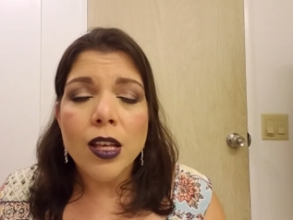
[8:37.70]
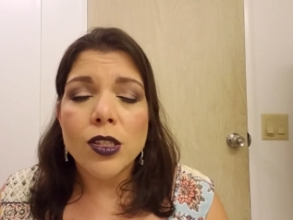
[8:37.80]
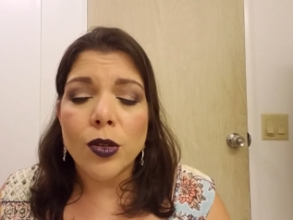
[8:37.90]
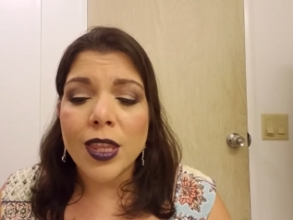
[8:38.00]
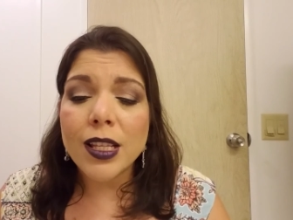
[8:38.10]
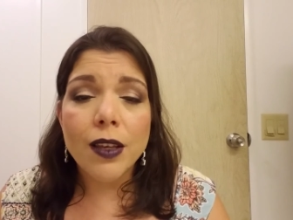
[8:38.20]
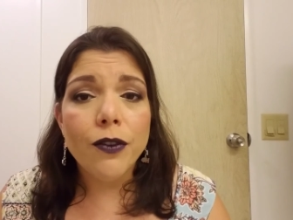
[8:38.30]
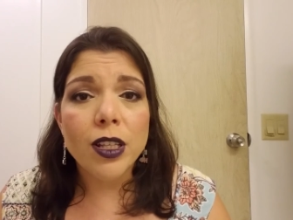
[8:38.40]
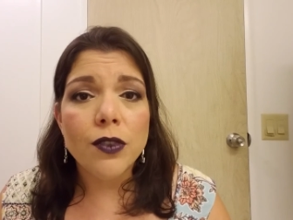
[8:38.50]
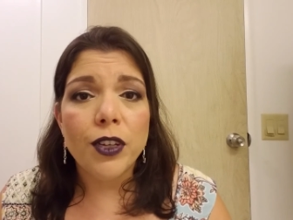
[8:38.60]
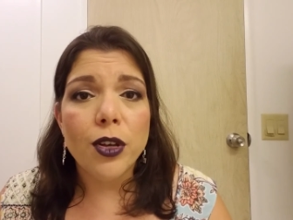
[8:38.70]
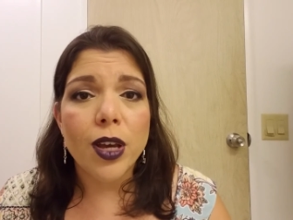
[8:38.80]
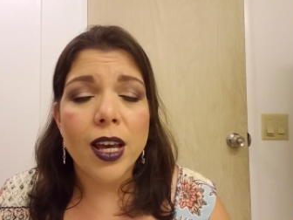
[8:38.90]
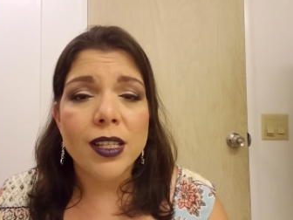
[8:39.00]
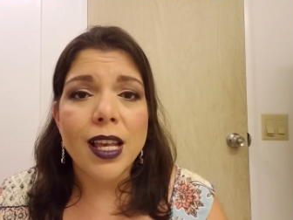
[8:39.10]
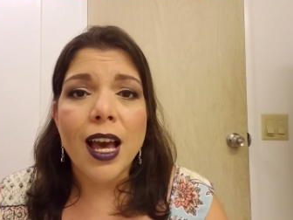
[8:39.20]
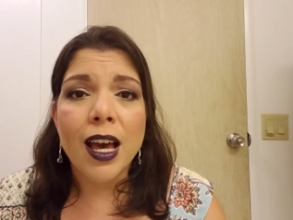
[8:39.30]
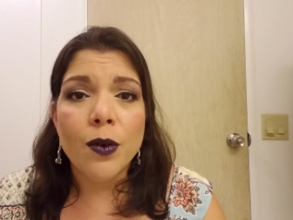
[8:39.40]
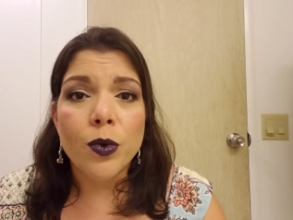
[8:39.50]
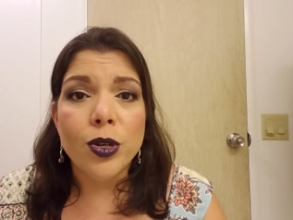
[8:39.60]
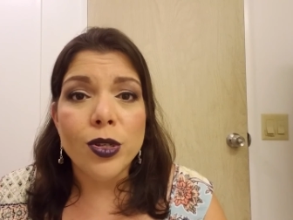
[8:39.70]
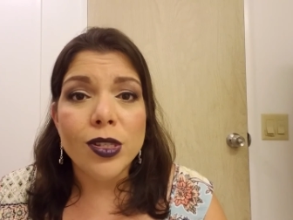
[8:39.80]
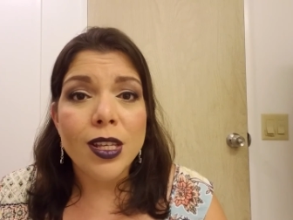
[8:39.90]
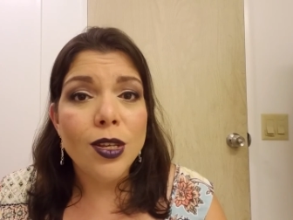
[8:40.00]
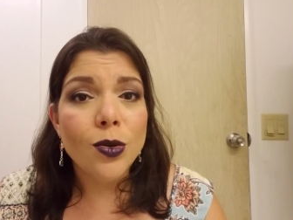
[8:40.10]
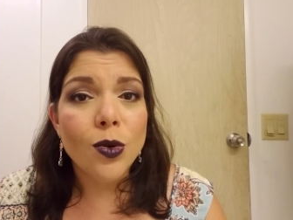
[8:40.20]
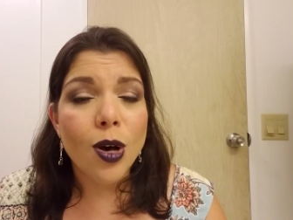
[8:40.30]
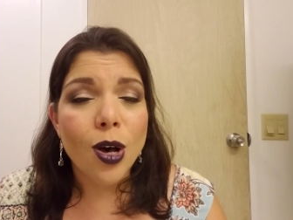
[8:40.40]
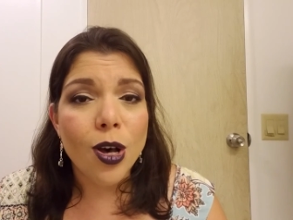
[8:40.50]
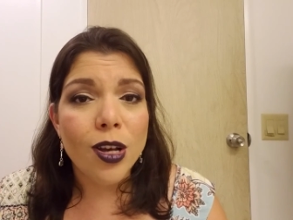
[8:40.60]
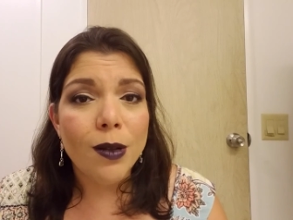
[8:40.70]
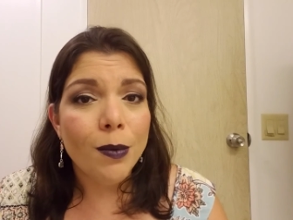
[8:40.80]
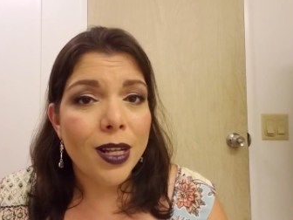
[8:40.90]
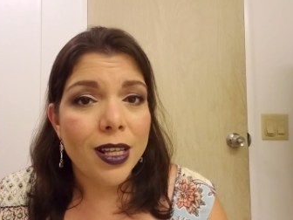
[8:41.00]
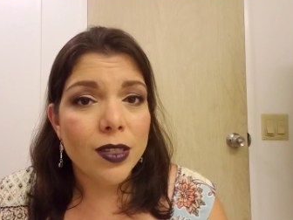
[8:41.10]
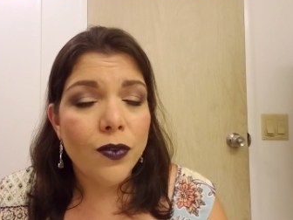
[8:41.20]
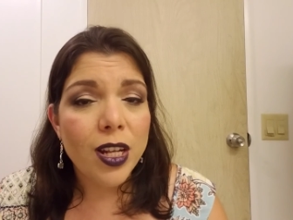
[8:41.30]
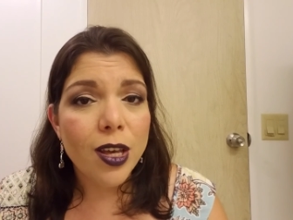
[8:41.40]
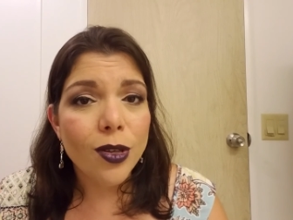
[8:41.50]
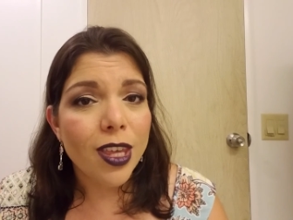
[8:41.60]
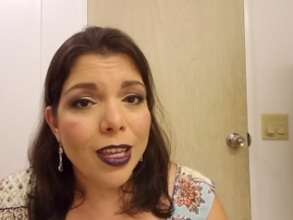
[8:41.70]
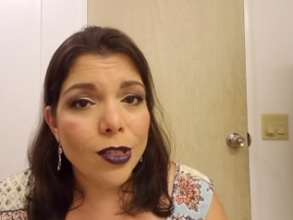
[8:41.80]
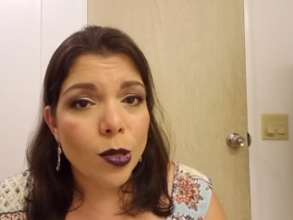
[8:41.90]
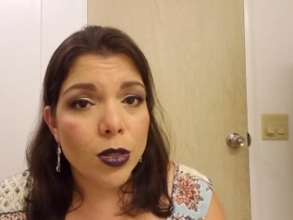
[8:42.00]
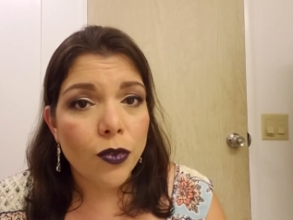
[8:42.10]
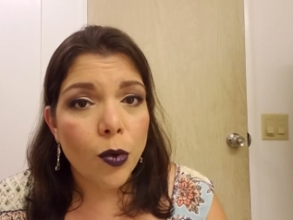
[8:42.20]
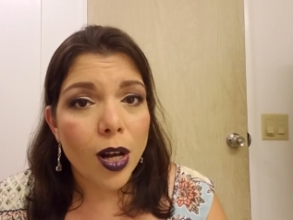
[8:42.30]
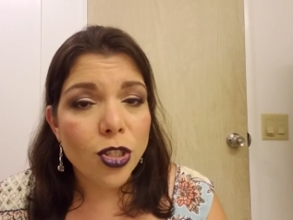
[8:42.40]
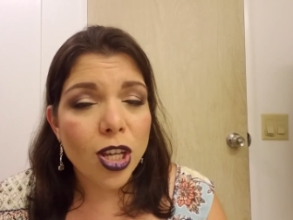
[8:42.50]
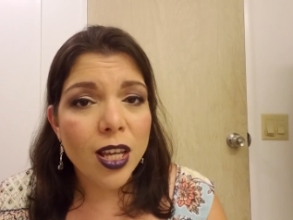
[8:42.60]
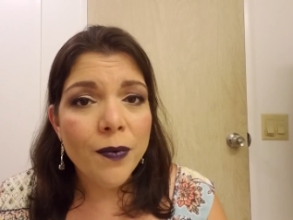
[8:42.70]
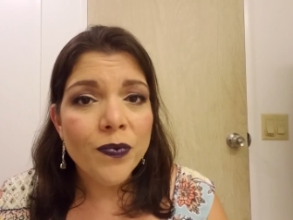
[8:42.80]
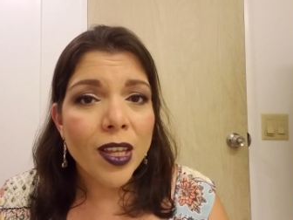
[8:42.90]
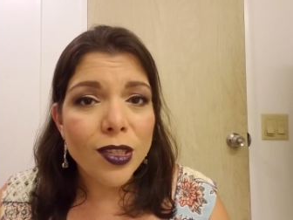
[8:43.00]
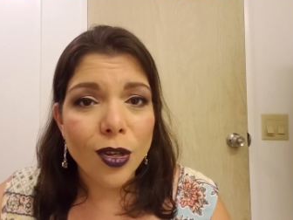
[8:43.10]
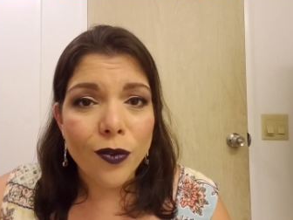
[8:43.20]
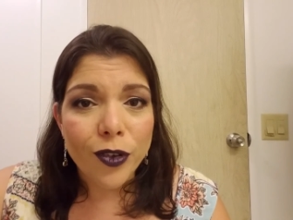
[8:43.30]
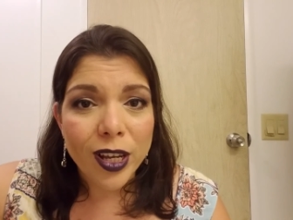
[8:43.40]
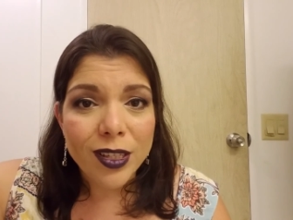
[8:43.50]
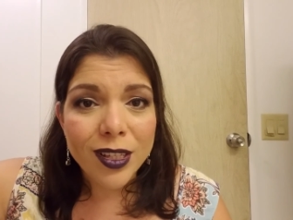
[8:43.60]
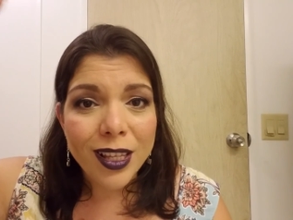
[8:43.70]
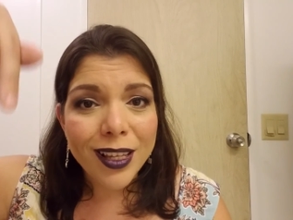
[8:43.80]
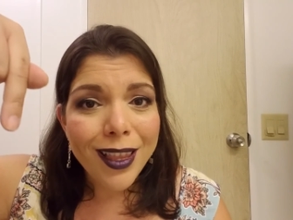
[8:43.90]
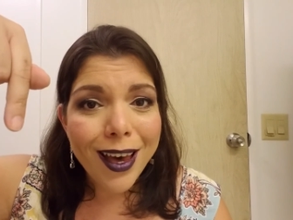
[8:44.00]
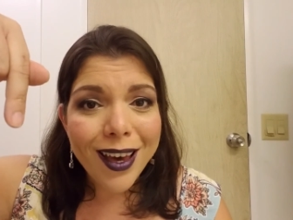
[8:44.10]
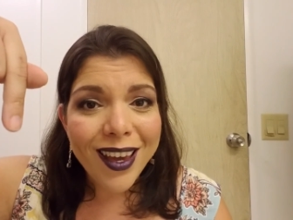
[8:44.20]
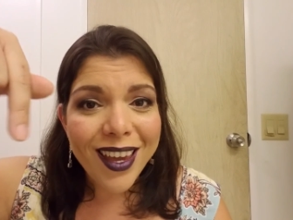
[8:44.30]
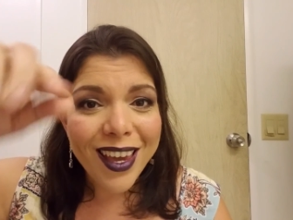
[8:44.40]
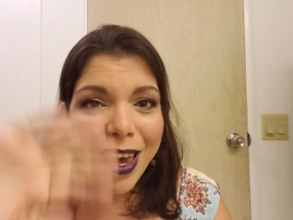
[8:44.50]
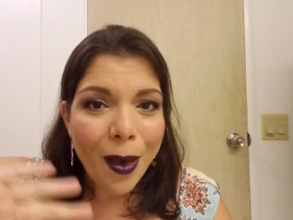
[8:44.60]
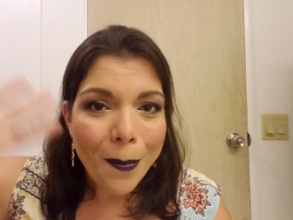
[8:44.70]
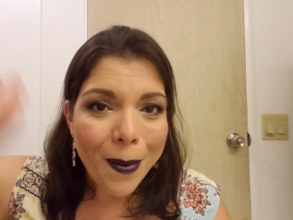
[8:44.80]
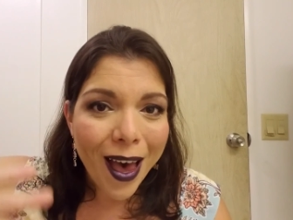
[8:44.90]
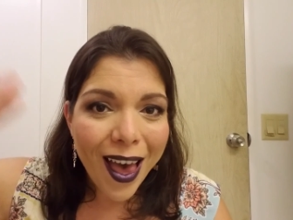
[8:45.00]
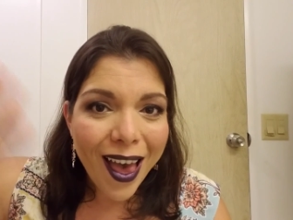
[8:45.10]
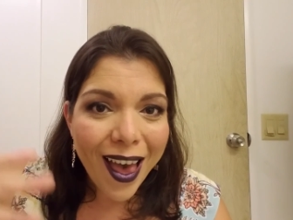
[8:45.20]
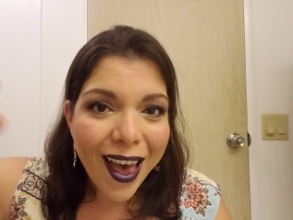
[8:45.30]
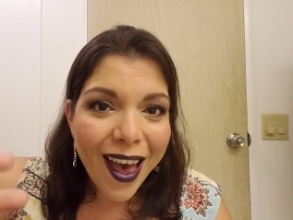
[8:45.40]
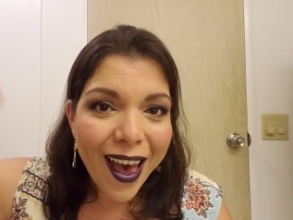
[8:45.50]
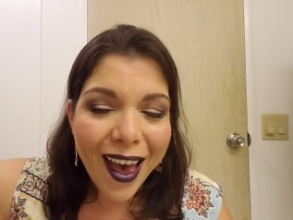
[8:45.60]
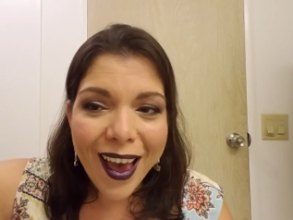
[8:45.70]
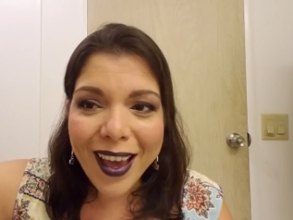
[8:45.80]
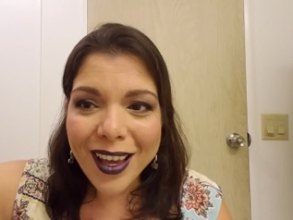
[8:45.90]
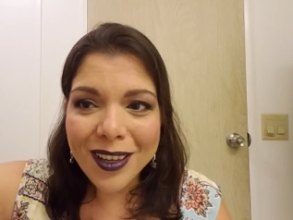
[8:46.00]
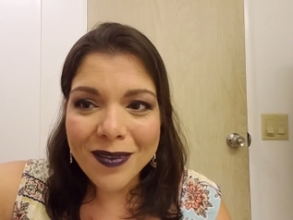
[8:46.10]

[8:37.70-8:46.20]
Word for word: So that's it for this video, guys. I will see you on my next video. Thank you so much for watching. Don't forget to click like. Bye.